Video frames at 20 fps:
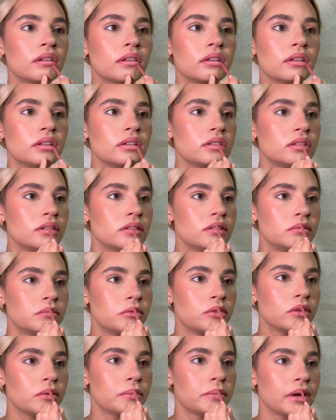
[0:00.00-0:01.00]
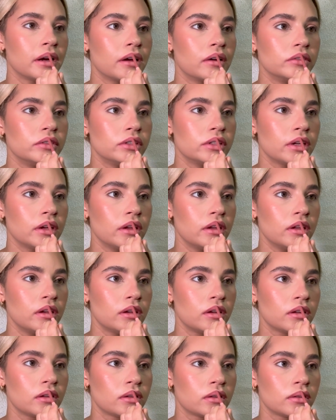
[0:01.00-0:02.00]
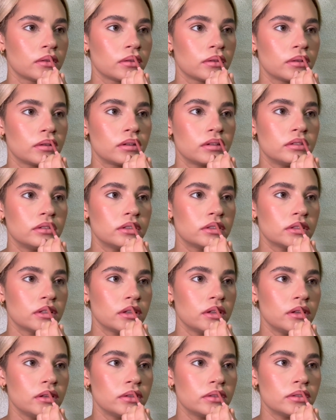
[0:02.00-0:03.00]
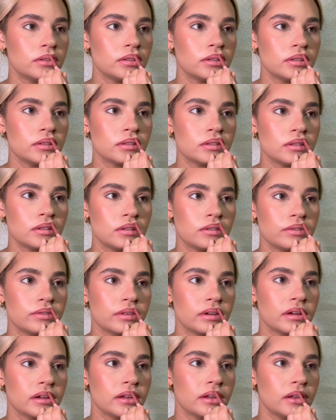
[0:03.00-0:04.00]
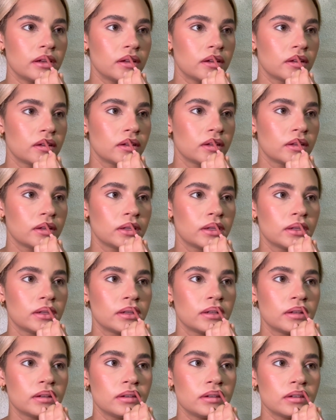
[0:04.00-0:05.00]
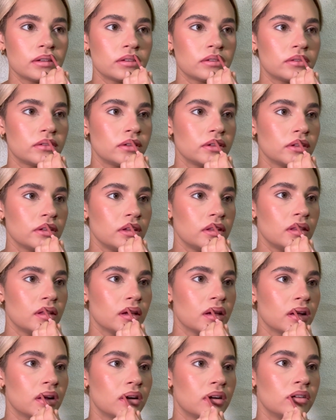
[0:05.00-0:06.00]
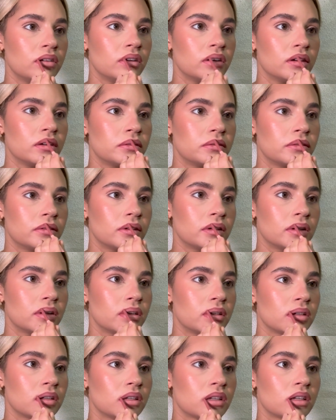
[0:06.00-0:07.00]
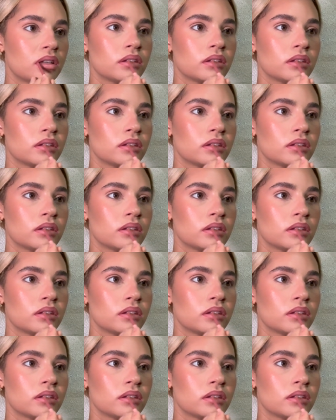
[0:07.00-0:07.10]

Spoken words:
This is a more brown shade, and I'm just going to use this to define just really the outer part.